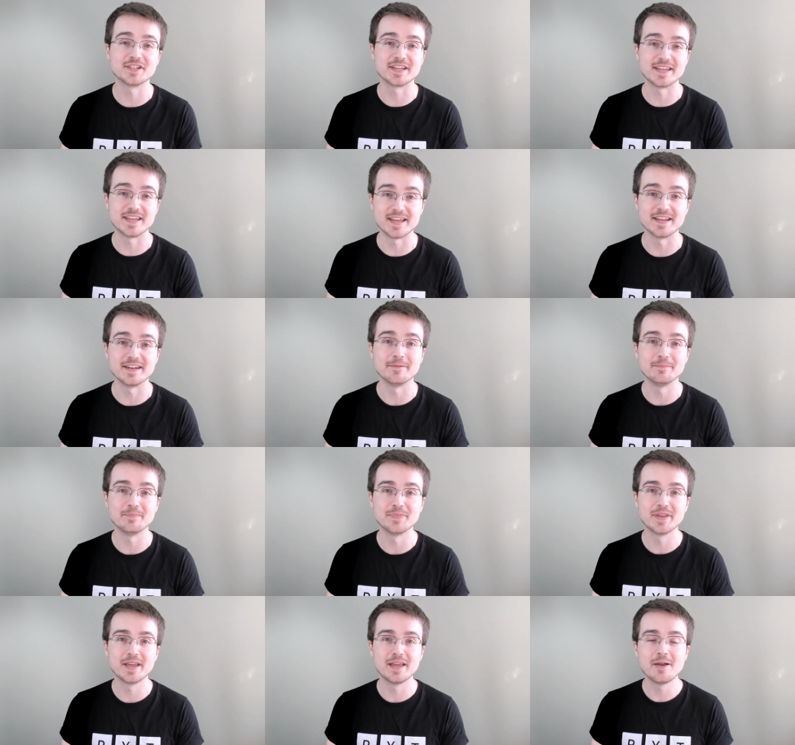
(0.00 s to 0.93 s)
a kid.
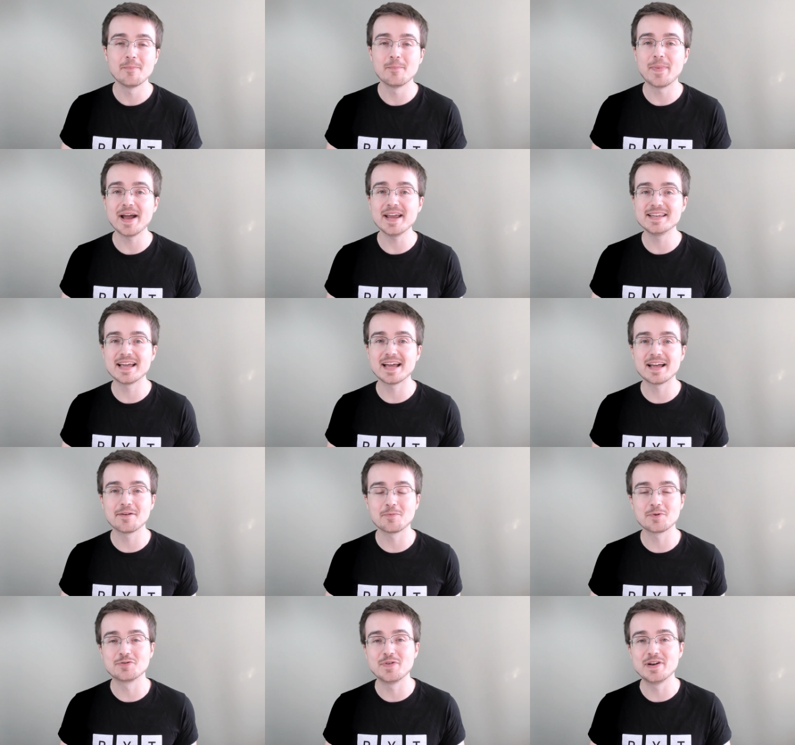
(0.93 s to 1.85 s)
My
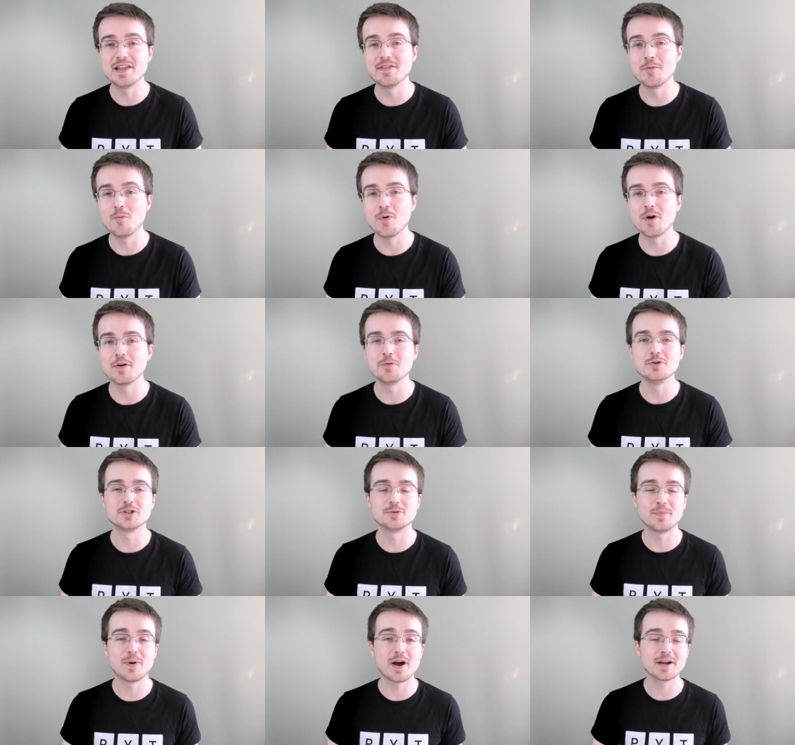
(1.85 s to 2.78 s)
dad was really the one who
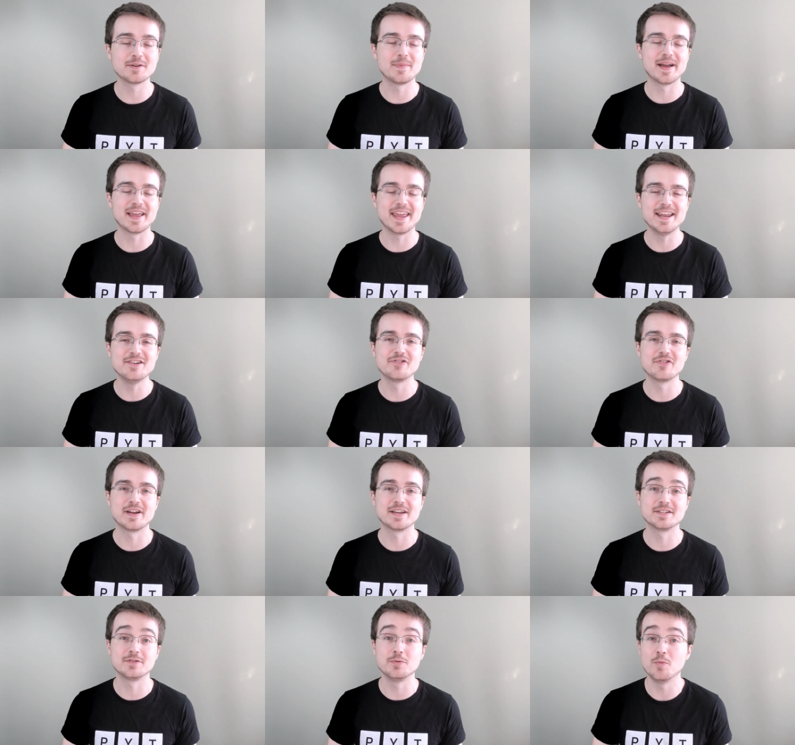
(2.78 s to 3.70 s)
sparked my
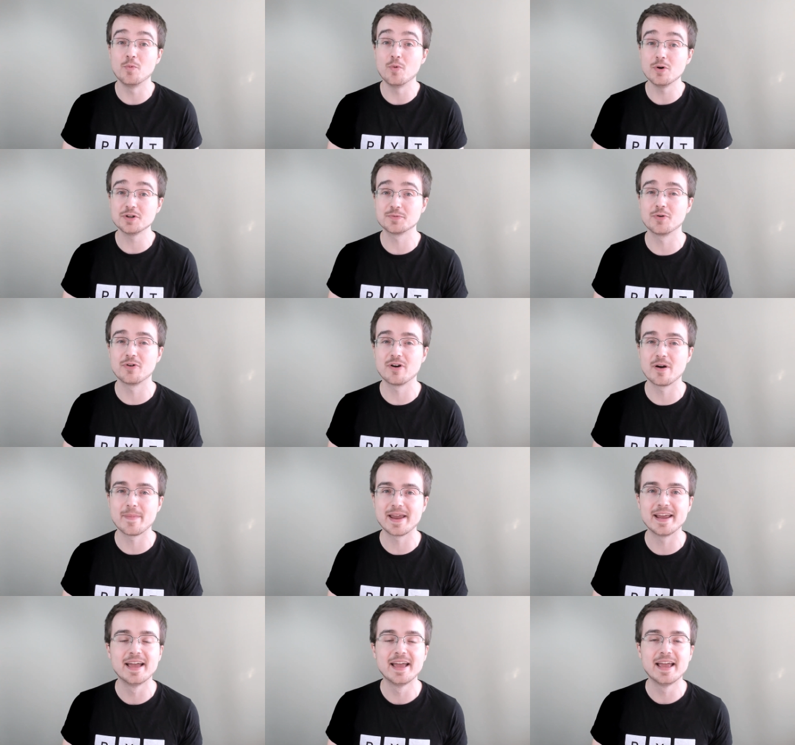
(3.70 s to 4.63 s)
interest towards
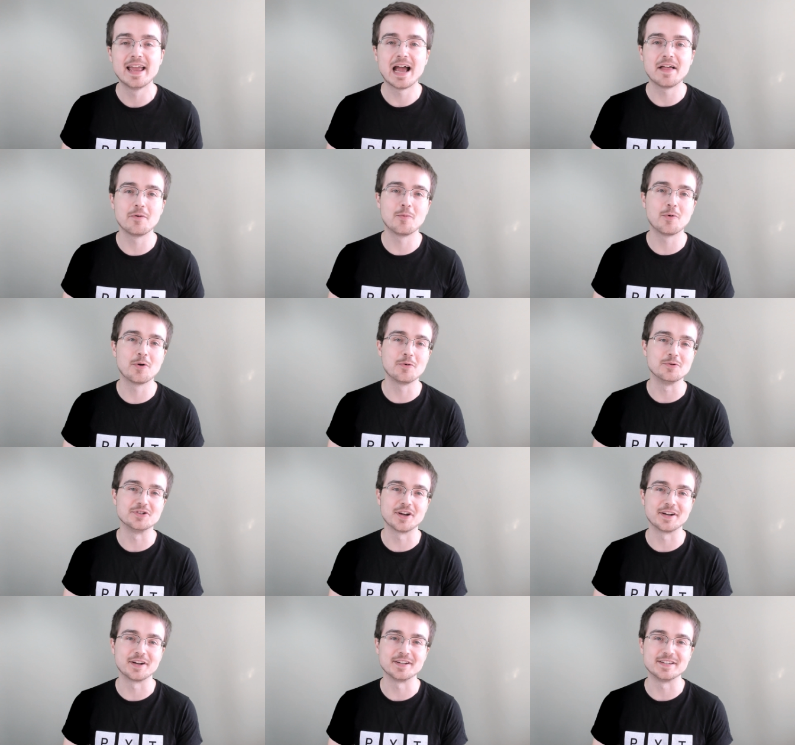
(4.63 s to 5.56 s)
programming and the one who
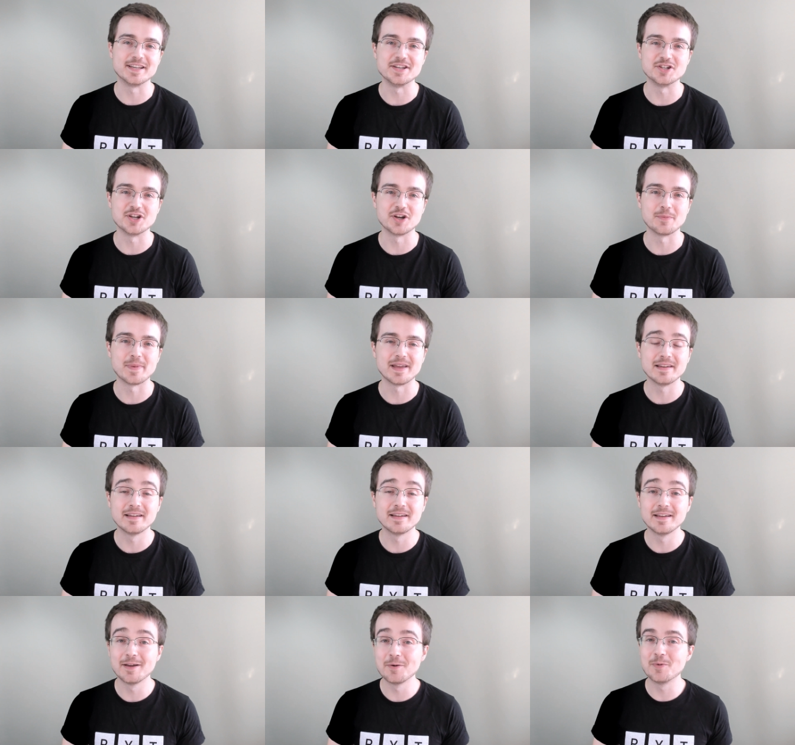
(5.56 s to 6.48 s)
started teaching me.
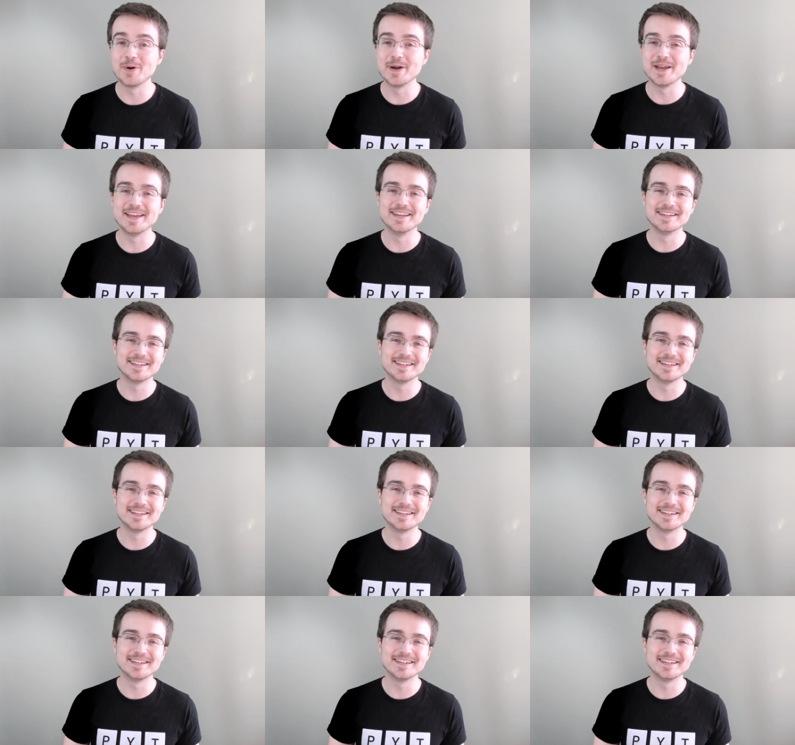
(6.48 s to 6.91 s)
We